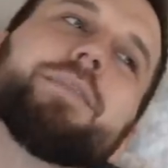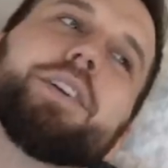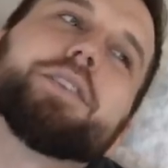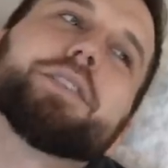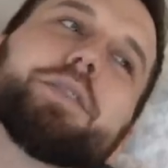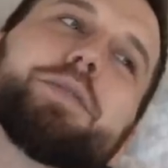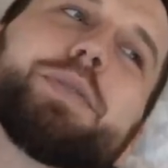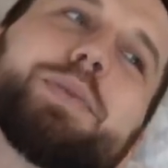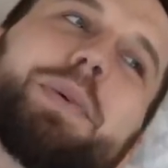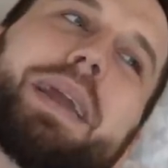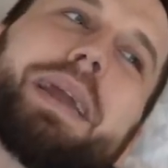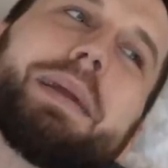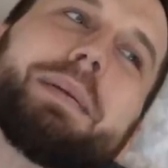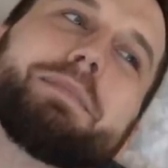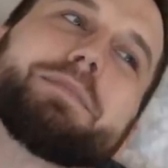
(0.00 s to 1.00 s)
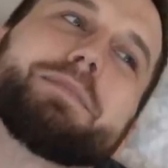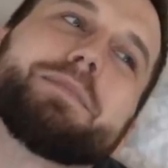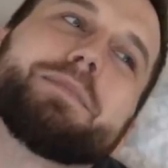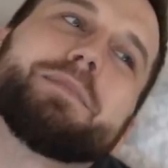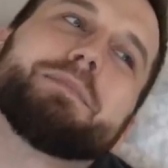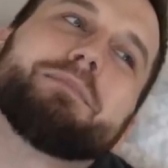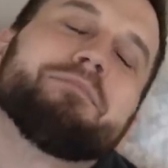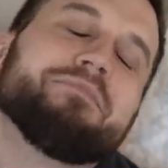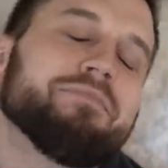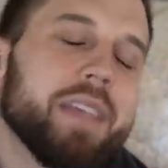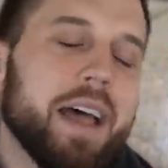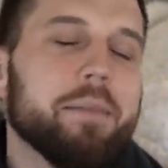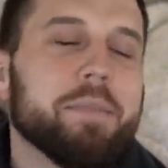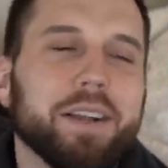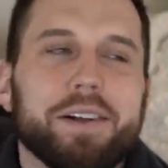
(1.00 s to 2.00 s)
You're so sweet.
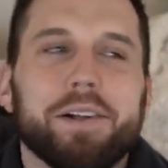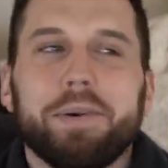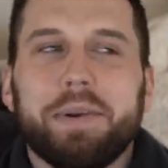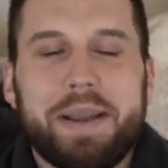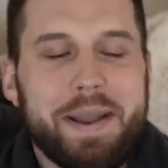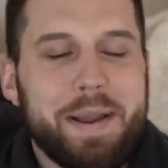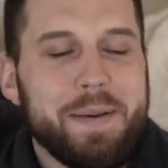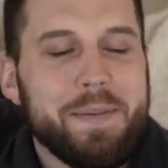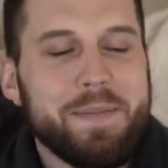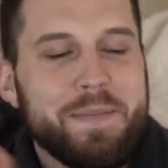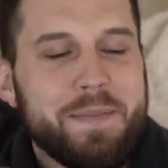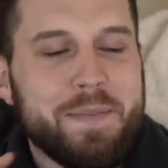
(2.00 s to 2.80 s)
I'm gonna call her right now.